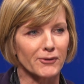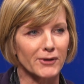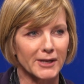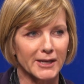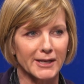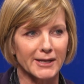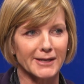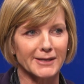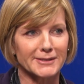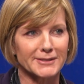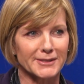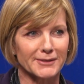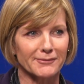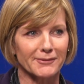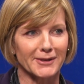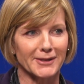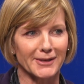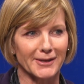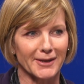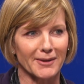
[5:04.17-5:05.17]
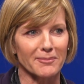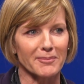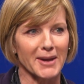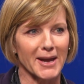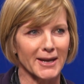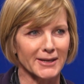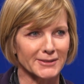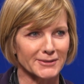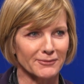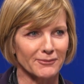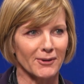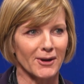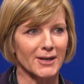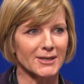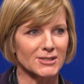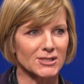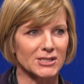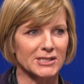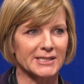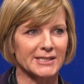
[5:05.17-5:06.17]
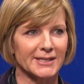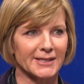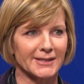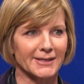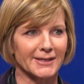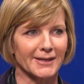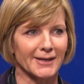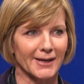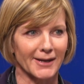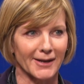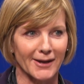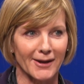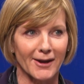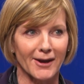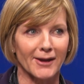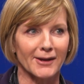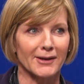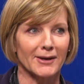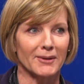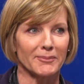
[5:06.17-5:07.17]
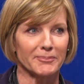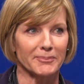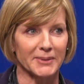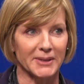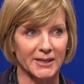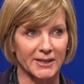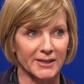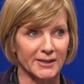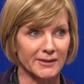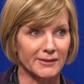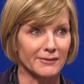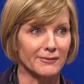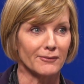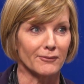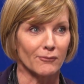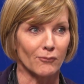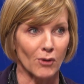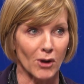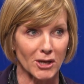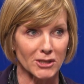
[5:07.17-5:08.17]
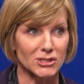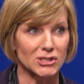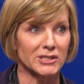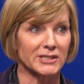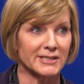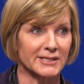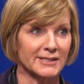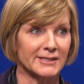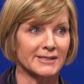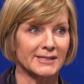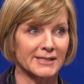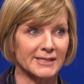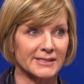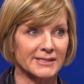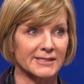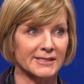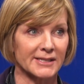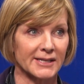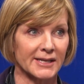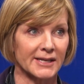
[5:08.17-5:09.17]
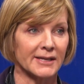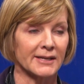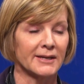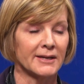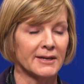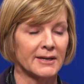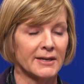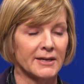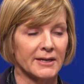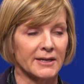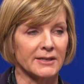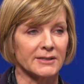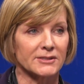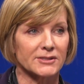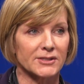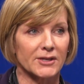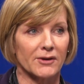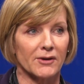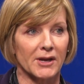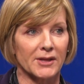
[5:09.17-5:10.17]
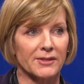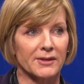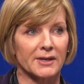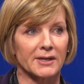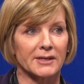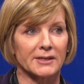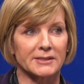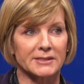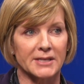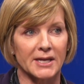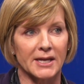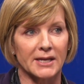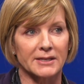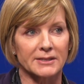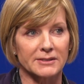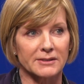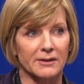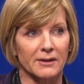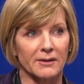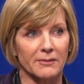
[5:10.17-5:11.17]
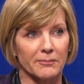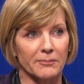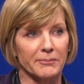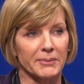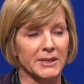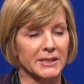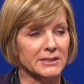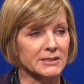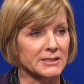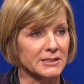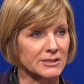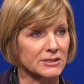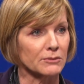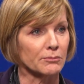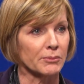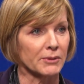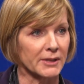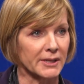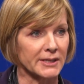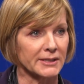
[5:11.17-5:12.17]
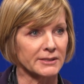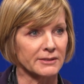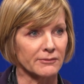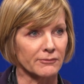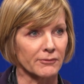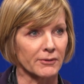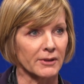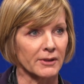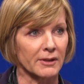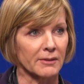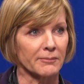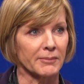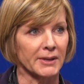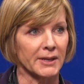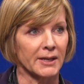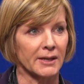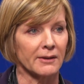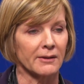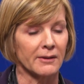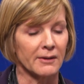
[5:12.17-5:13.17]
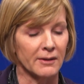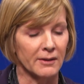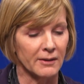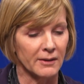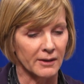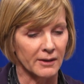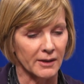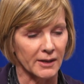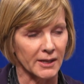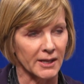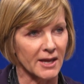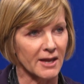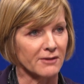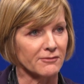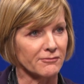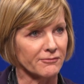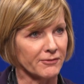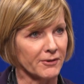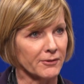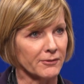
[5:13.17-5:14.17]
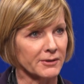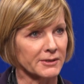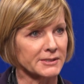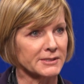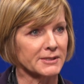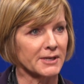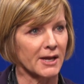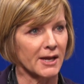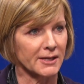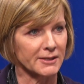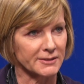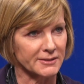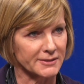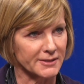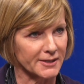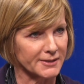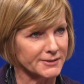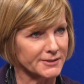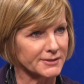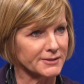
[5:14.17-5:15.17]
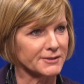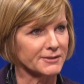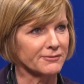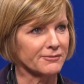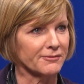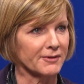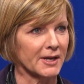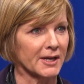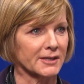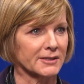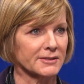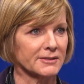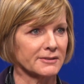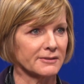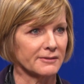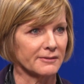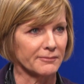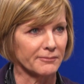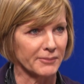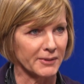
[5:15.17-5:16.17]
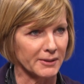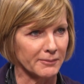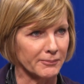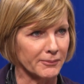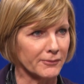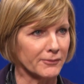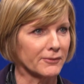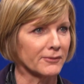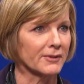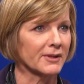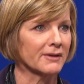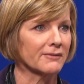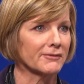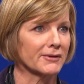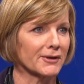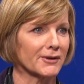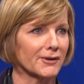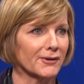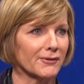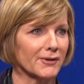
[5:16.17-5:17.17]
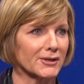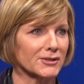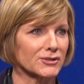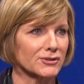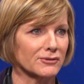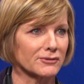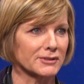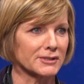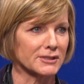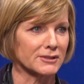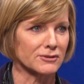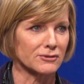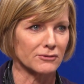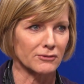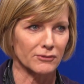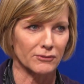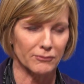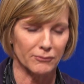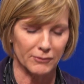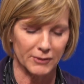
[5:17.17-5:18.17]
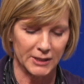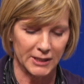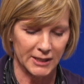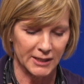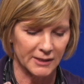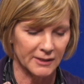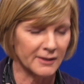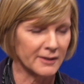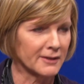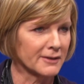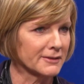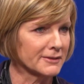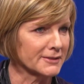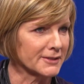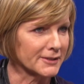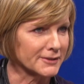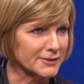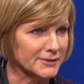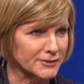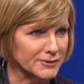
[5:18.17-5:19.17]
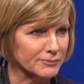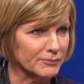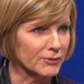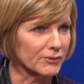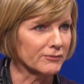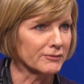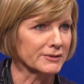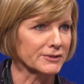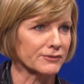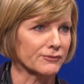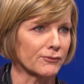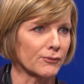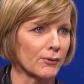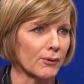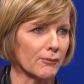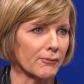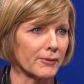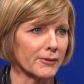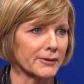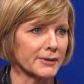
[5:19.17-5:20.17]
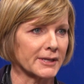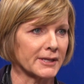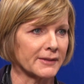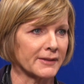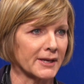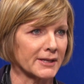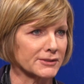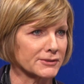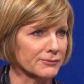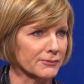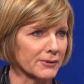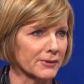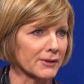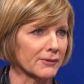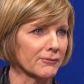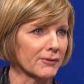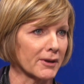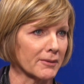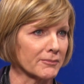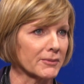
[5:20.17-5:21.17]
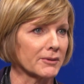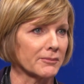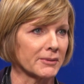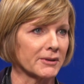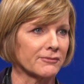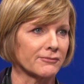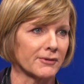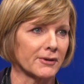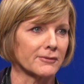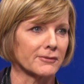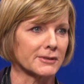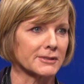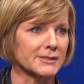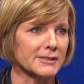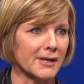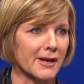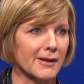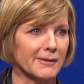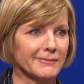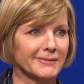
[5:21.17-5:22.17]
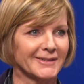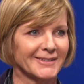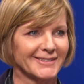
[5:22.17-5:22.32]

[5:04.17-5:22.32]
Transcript: pretty easy when you get back to Washington to get caught up in Washington, D.C. And so I think it takes a big discipline to really be, again, focused on, does this affect people who live in Congressional District 3? Does this move us forward? And that's really what I'm going to be focused on.